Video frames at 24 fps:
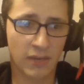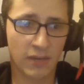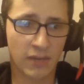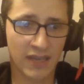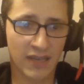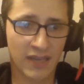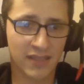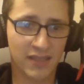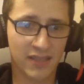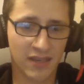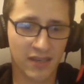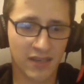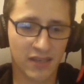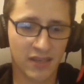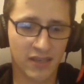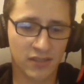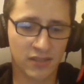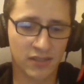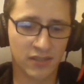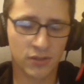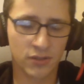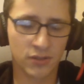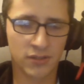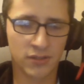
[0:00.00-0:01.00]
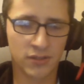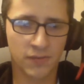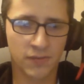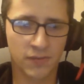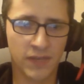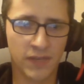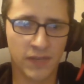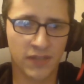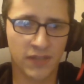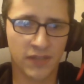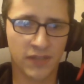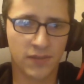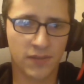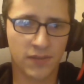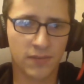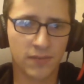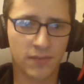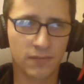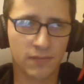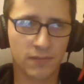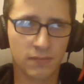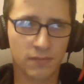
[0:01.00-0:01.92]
I cannot in good faith